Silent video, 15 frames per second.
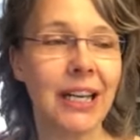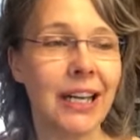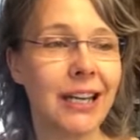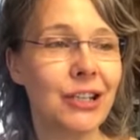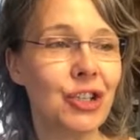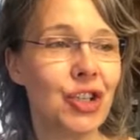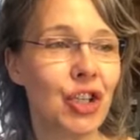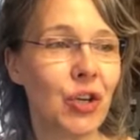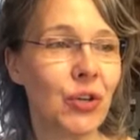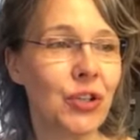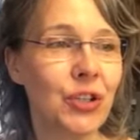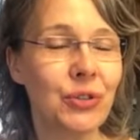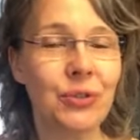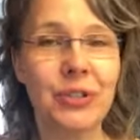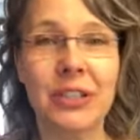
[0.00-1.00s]
and show
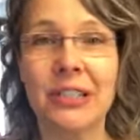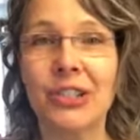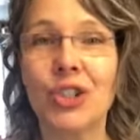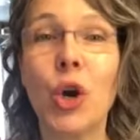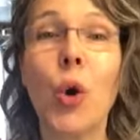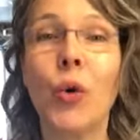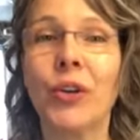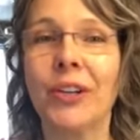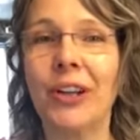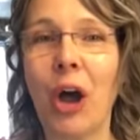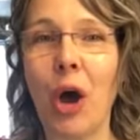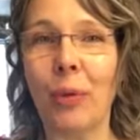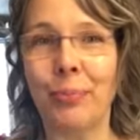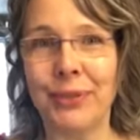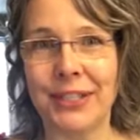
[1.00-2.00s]
you the total
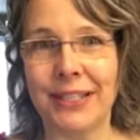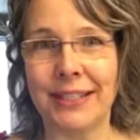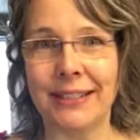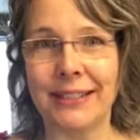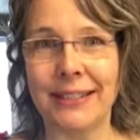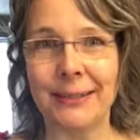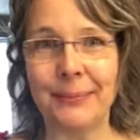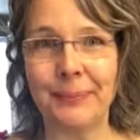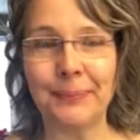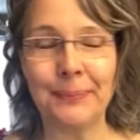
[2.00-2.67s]
opposite.